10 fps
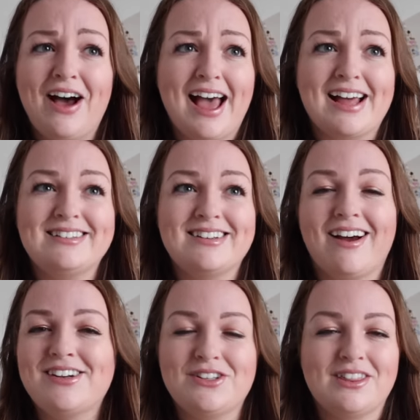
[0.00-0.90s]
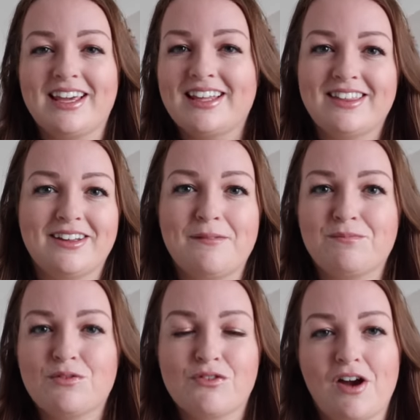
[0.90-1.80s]
And I do think
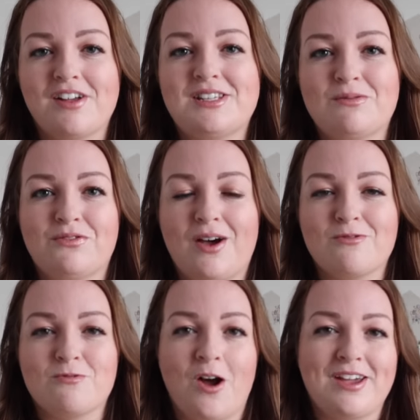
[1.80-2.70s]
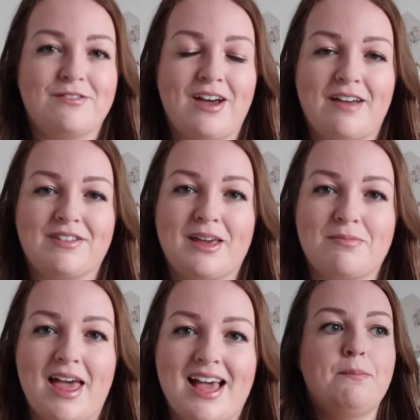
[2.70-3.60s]
that for us, it felt right for having him
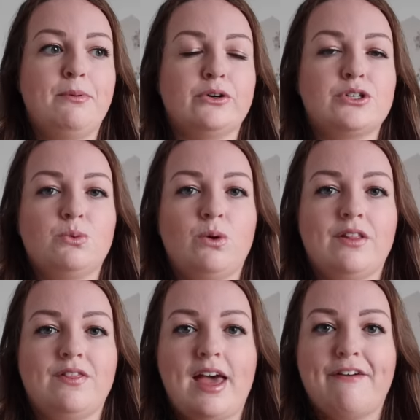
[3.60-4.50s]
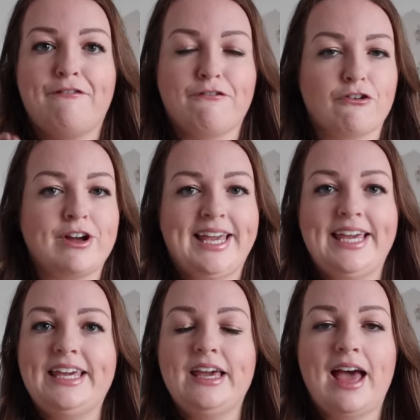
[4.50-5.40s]
there. I booked one of their
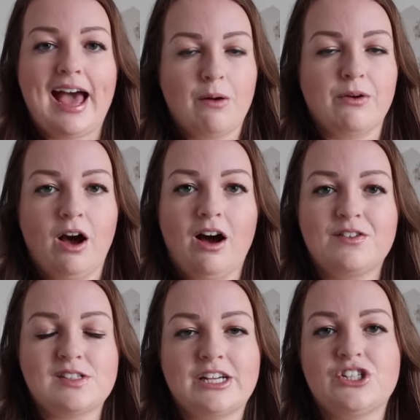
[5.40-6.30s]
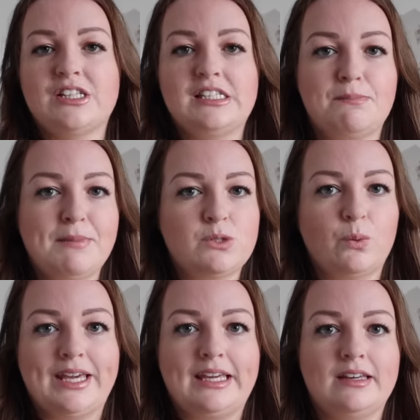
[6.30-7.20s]
free hour and a half sessions
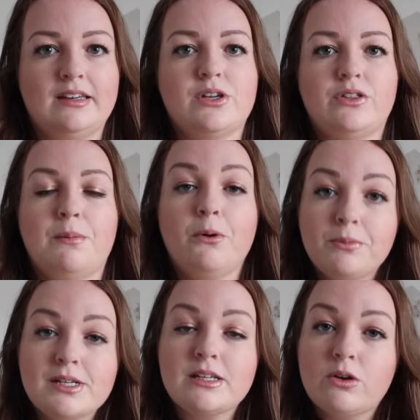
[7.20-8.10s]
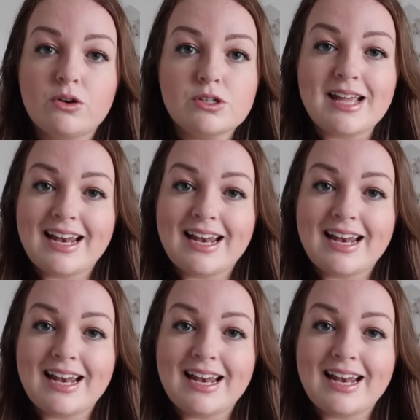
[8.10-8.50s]
midweek. So the appointment doesn't cost